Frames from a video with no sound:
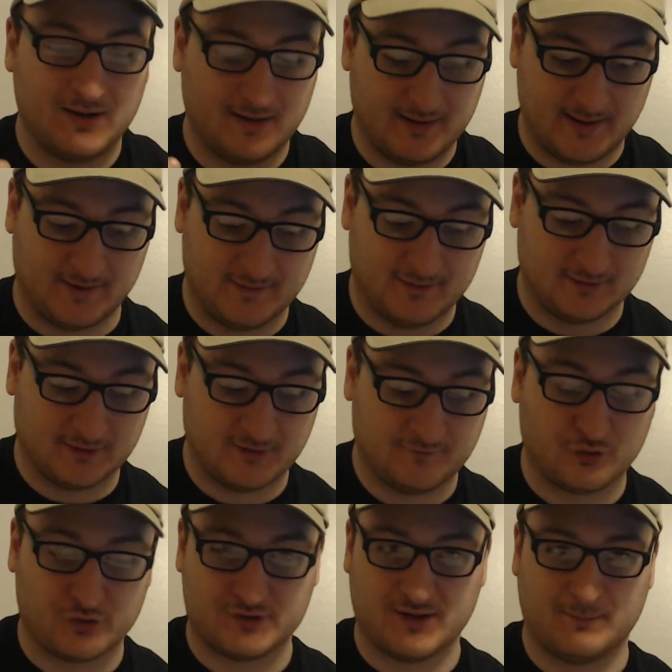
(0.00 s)
Godzilla
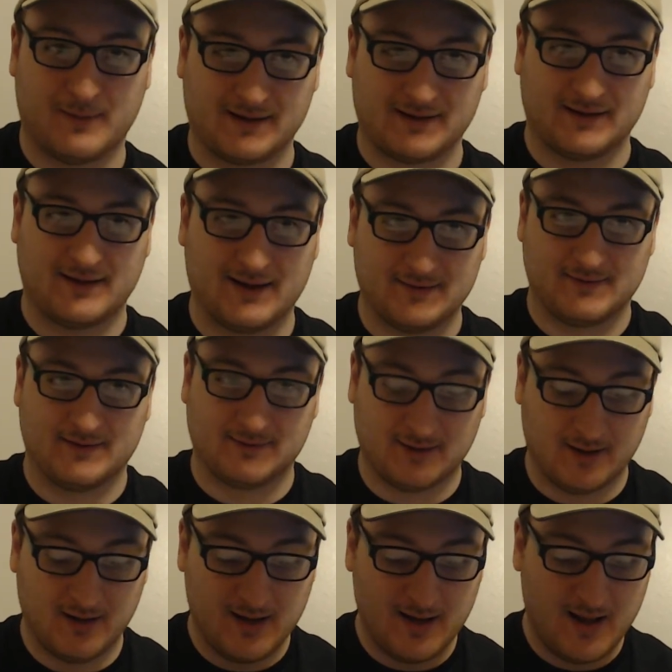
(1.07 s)
versus
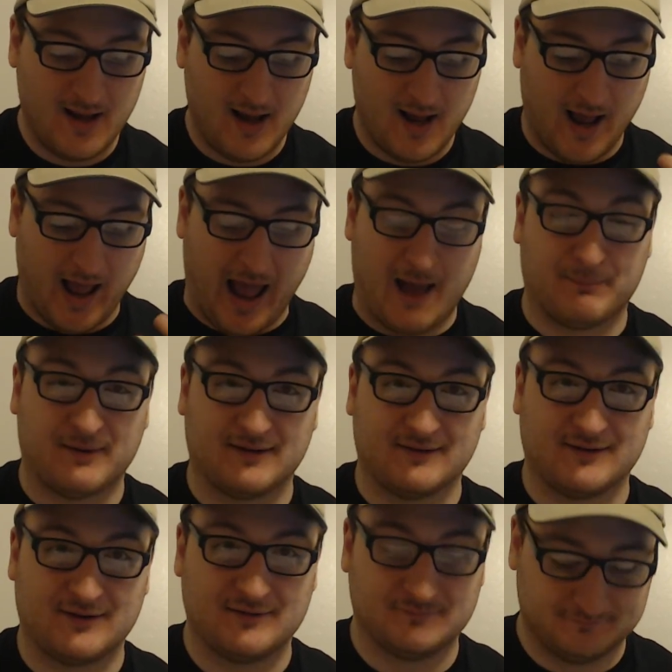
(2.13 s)
Mechagodzilla happens.